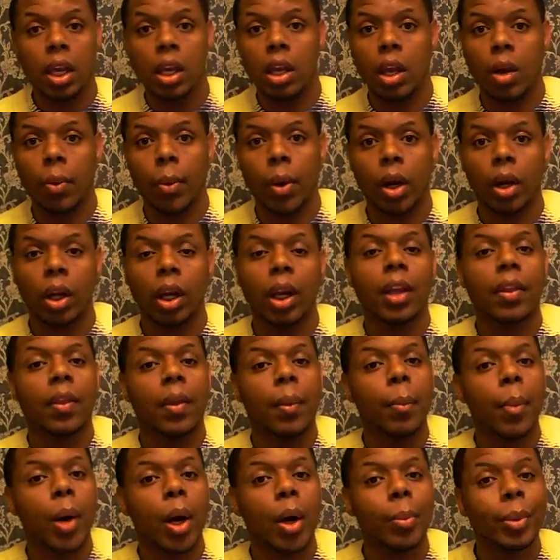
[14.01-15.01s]
Network, and the
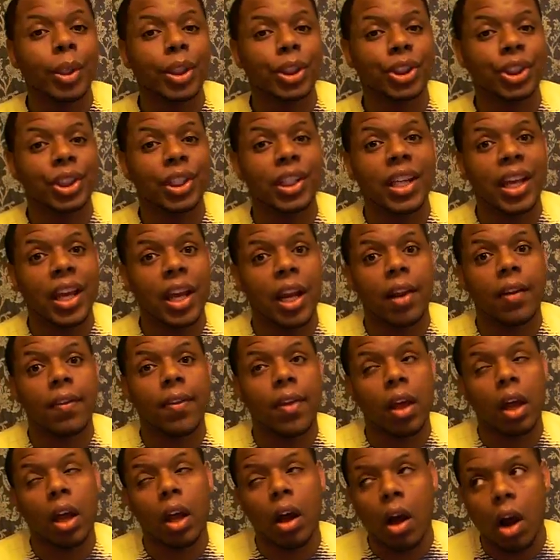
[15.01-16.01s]
moment she got out of
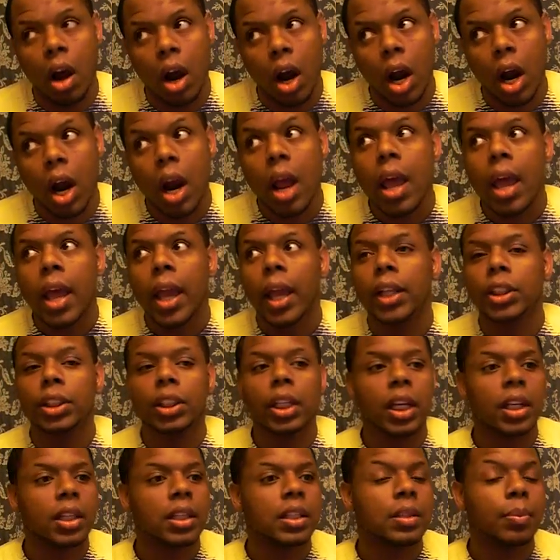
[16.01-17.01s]
that car, and
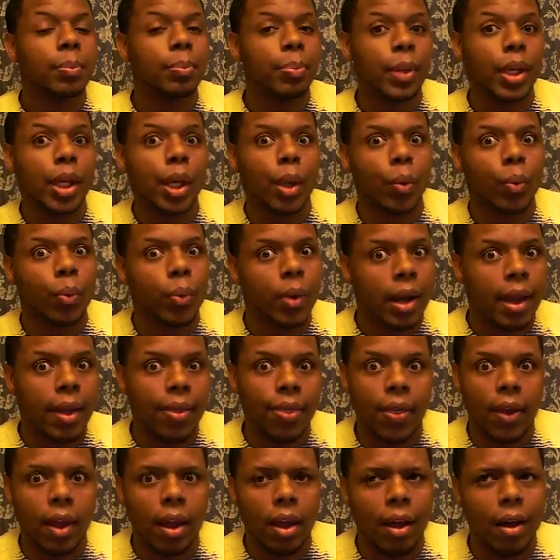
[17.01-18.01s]
she had this big red
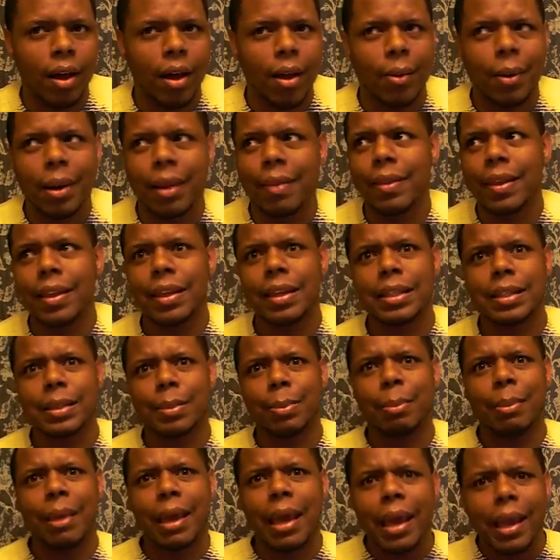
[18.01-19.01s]
thing on, and then this
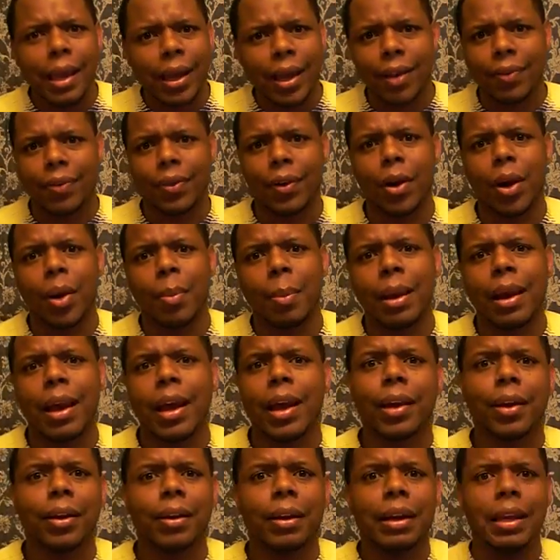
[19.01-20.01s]
man got out the car
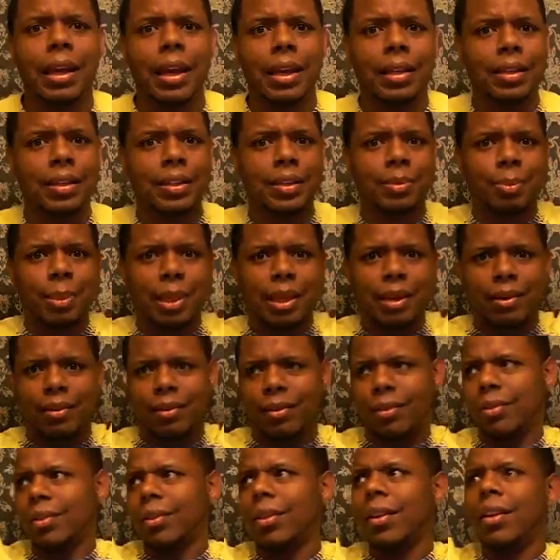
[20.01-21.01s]
behind her, and he had this big
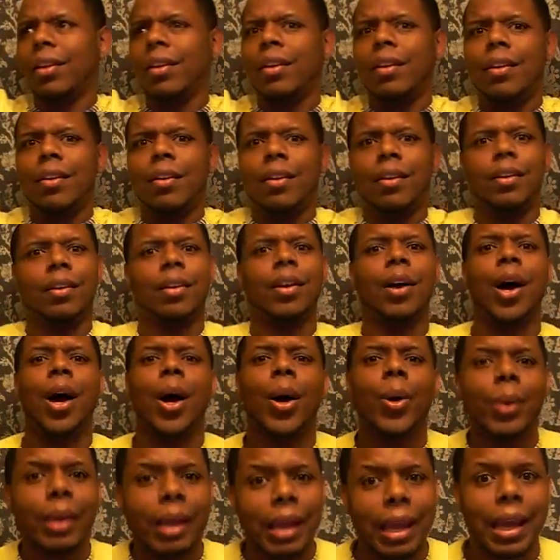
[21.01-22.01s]

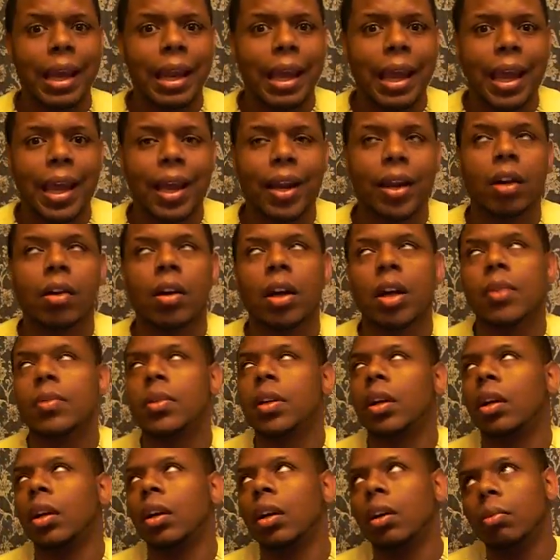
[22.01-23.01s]
cone head hat on. I was
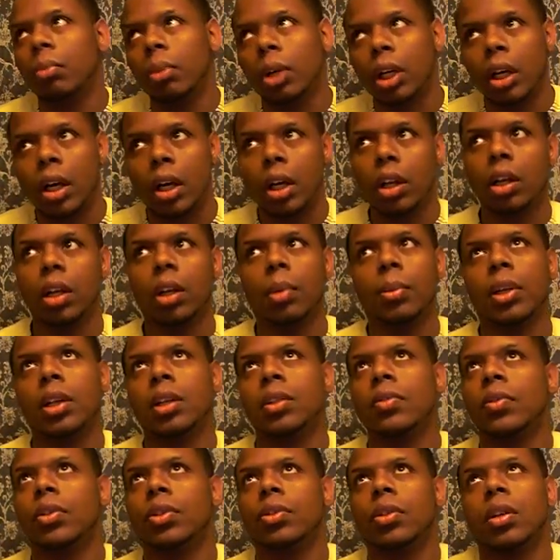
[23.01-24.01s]
like, oh my god, Nicki
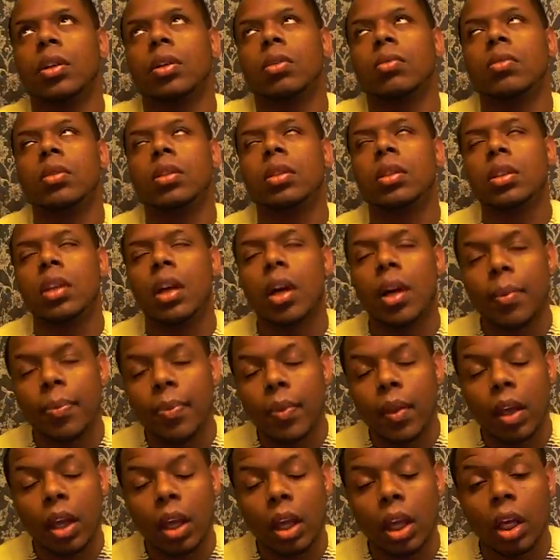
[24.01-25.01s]
Minaj finna try to do
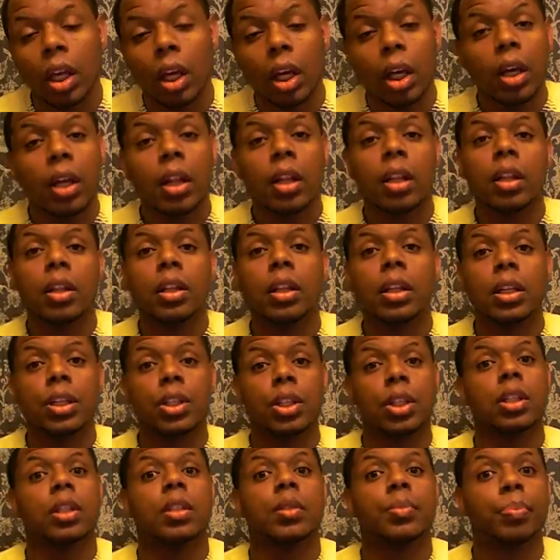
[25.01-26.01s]
something. Let's
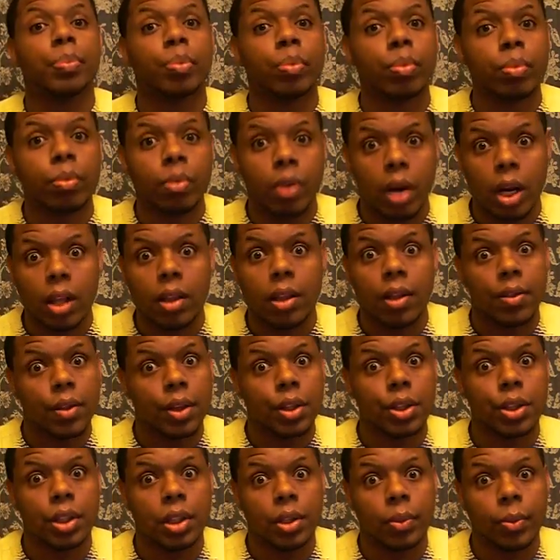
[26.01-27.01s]
just pray that
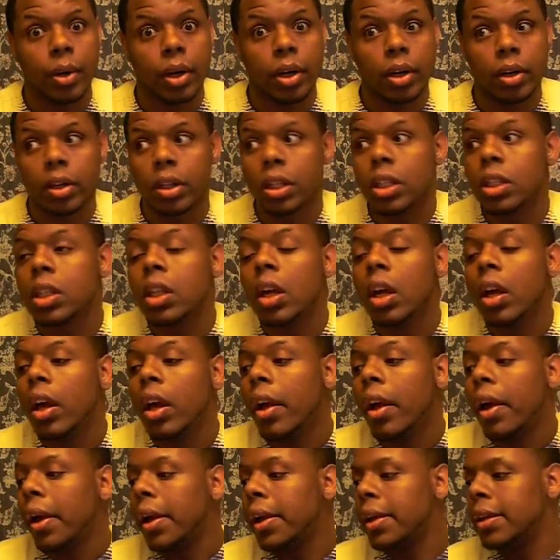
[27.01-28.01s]
this shit works.
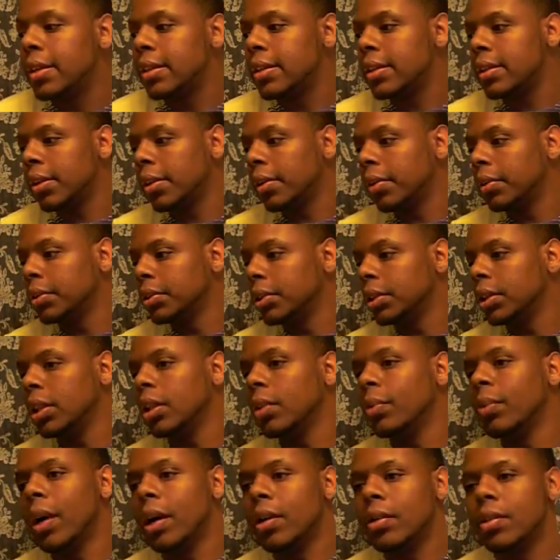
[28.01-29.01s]
And so she
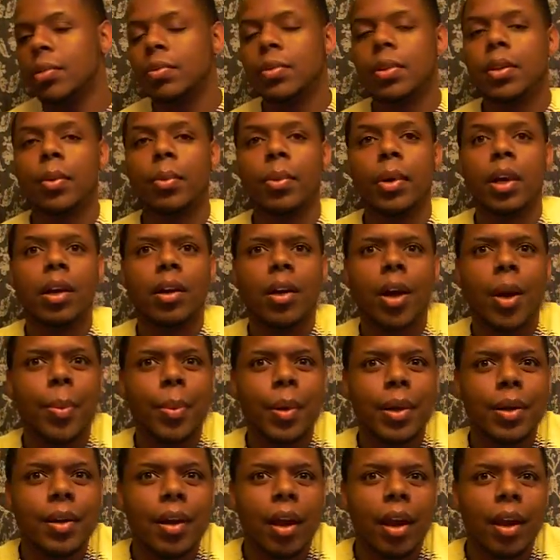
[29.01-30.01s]
walks up to the red
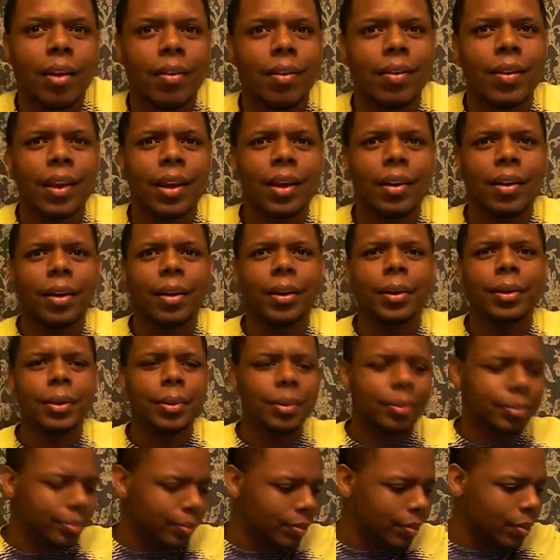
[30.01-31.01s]
carpet, and then
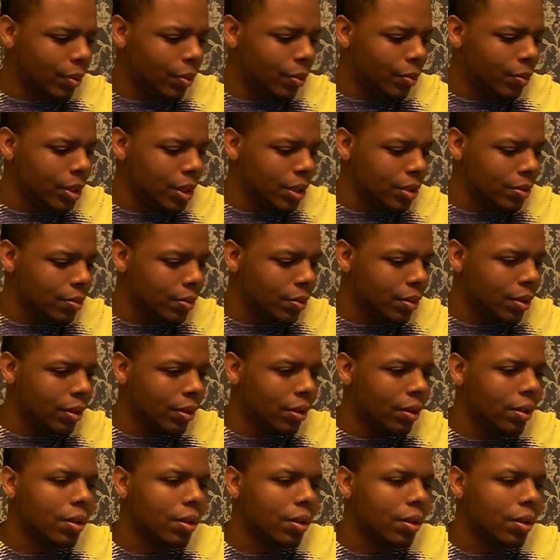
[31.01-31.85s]
which one?